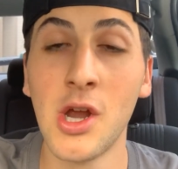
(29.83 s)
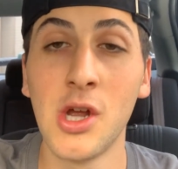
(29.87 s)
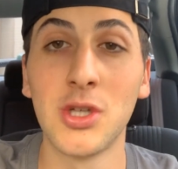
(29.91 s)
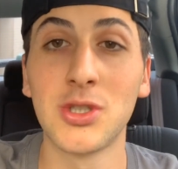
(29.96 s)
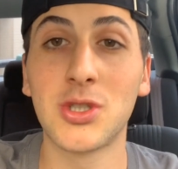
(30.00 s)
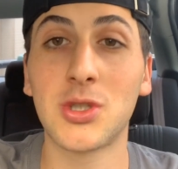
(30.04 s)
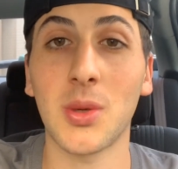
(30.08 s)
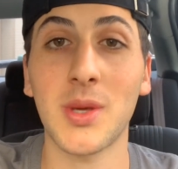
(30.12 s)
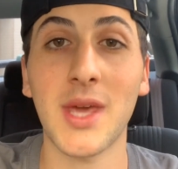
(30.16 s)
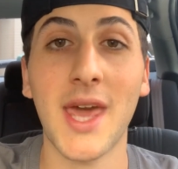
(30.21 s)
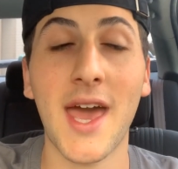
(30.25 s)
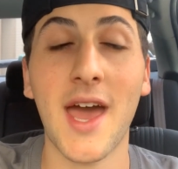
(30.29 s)

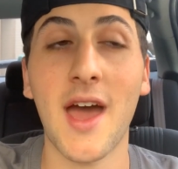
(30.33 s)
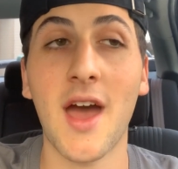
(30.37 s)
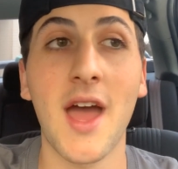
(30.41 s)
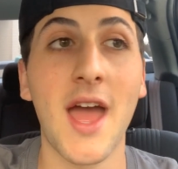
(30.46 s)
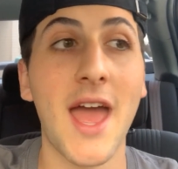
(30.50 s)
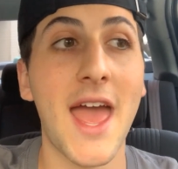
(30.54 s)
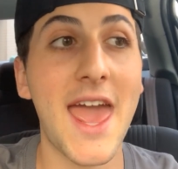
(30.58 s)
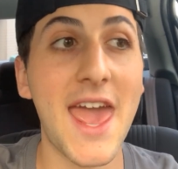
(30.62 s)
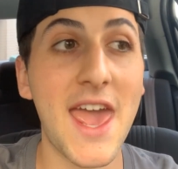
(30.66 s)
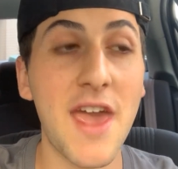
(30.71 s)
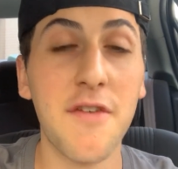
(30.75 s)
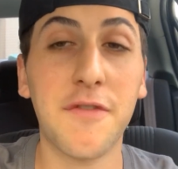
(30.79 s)
So yeah,
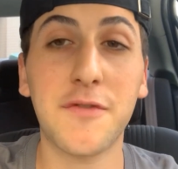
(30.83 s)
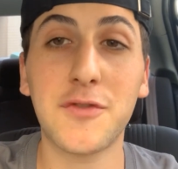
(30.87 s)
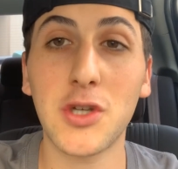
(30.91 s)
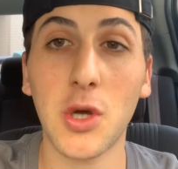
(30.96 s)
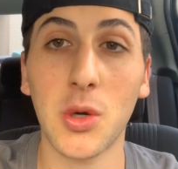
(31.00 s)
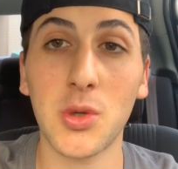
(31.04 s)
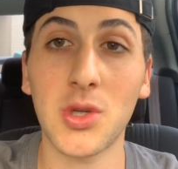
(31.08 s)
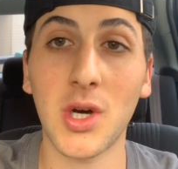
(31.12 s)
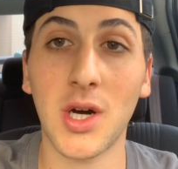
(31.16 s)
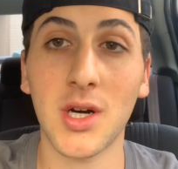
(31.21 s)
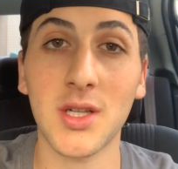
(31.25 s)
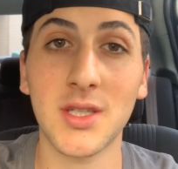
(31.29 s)
if Joe
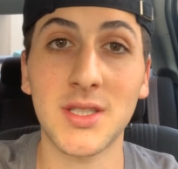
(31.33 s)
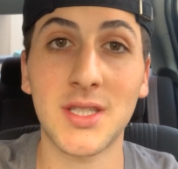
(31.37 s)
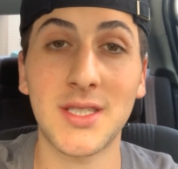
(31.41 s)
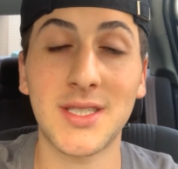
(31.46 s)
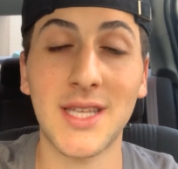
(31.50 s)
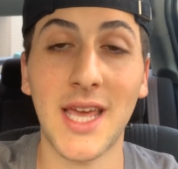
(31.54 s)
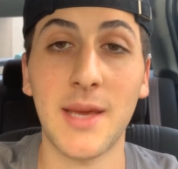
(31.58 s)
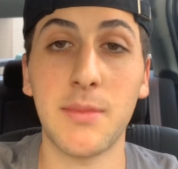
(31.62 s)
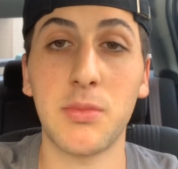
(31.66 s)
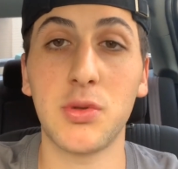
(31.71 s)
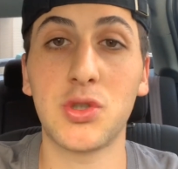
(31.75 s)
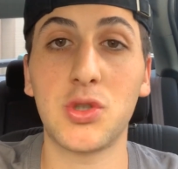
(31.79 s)
Douglas is
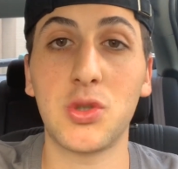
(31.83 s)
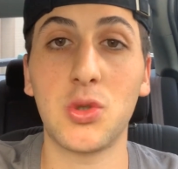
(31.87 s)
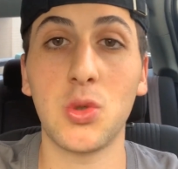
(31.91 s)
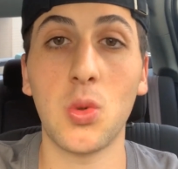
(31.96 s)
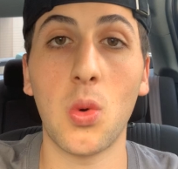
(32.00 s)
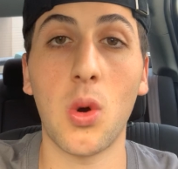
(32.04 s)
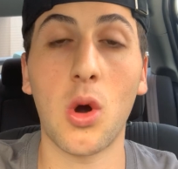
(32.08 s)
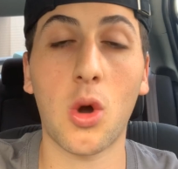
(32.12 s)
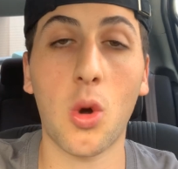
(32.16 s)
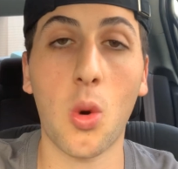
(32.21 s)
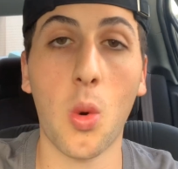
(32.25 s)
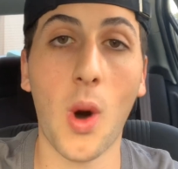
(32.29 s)
able to
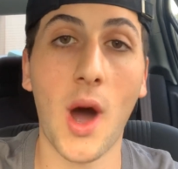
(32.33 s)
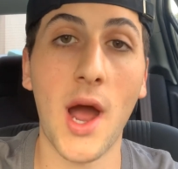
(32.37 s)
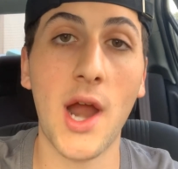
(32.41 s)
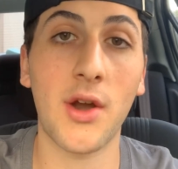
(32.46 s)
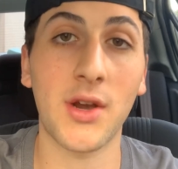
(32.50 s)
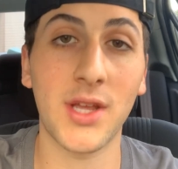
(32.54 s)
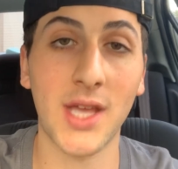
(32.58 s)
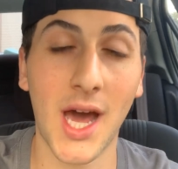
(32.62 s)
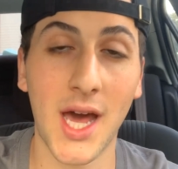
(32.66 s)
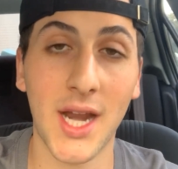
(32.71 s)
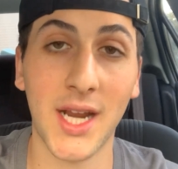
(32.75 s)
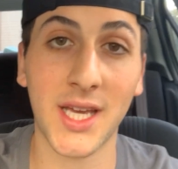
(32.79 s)
acquire
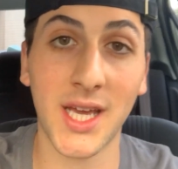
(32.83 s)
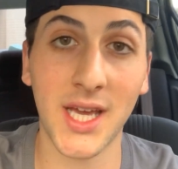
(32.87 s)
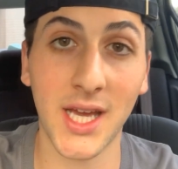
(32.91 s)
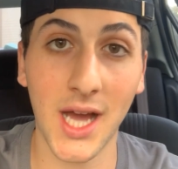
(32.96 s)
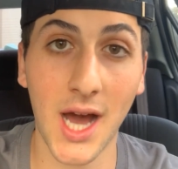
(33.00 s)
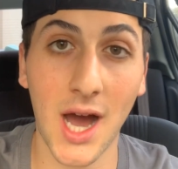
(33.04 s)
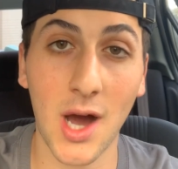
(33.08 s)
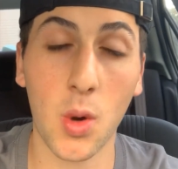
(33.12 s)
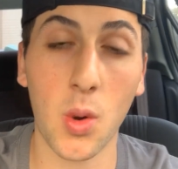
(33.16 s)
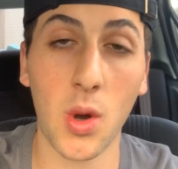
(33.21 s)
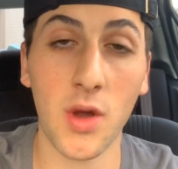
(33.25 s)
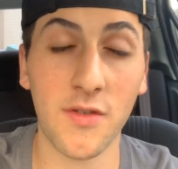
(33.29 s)
Yannick
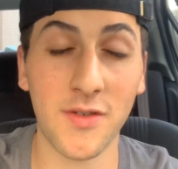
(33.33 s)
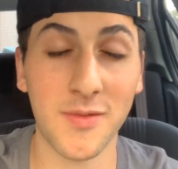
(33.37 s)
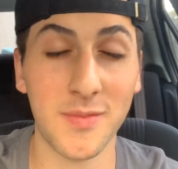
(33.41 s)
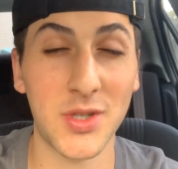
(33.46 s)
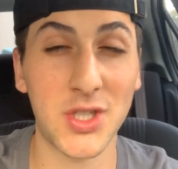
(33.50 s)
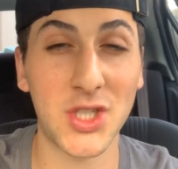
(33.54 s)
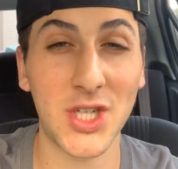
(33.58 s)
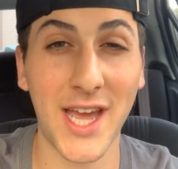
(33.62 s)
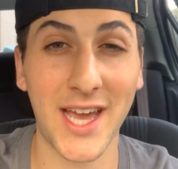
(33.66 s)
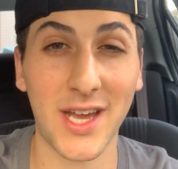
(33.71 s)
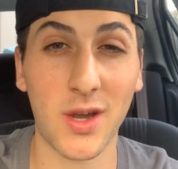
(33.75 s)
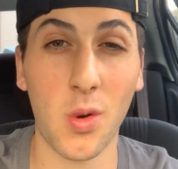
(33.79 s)
Ngakoue from the
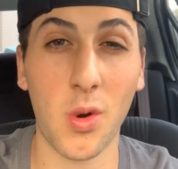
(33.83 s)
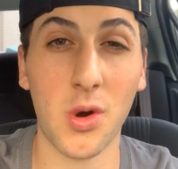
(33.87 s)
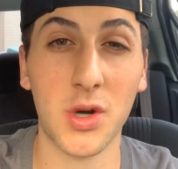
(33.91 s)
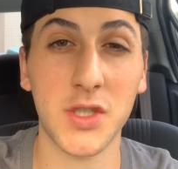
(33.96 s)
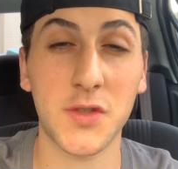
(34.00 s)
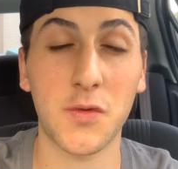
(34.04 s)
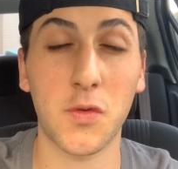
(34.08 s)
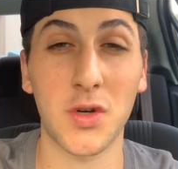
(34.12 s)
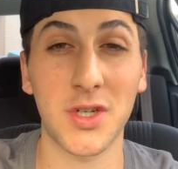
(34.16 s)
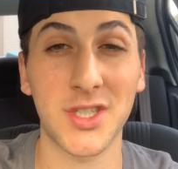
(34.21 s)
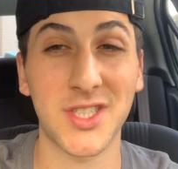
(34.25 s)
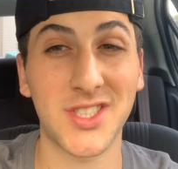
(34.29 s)
Jaguars
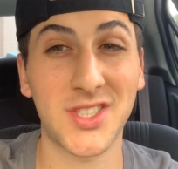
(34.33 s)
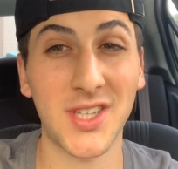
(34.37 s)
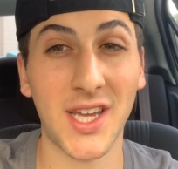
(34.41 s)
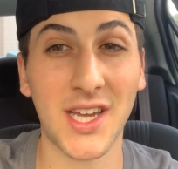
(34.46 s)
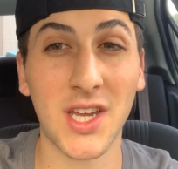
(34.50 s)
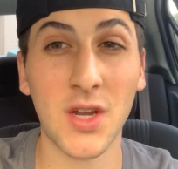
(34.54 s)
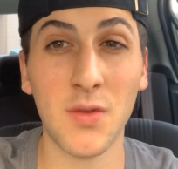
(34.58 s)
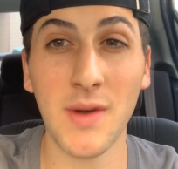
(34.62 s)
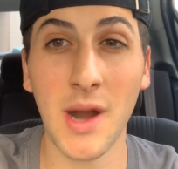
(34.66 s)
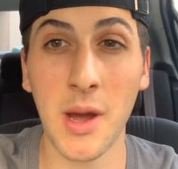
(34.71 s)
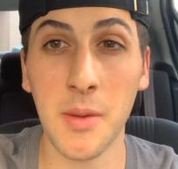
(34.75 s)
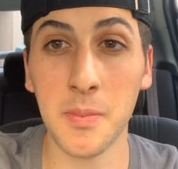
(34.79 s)
for a
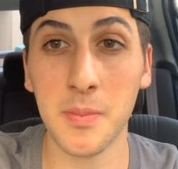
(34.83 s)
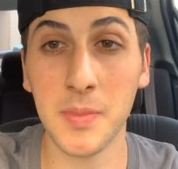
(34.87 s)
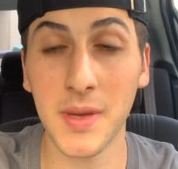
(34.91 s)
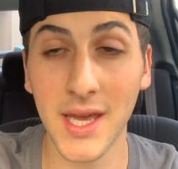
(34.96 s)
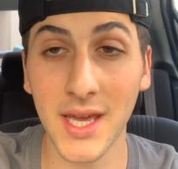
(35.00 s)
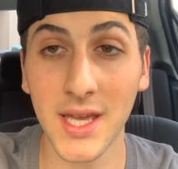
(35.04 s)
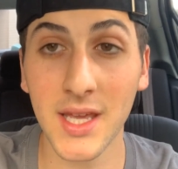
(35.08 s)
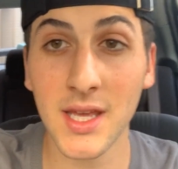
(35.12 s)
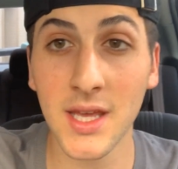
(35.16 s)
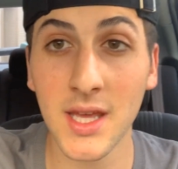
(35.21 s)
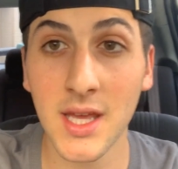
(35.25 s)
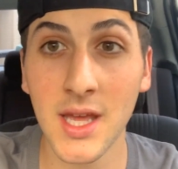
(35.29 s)
second round
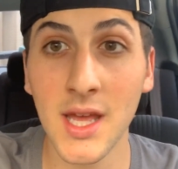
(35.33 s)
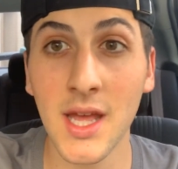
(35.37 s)
pick,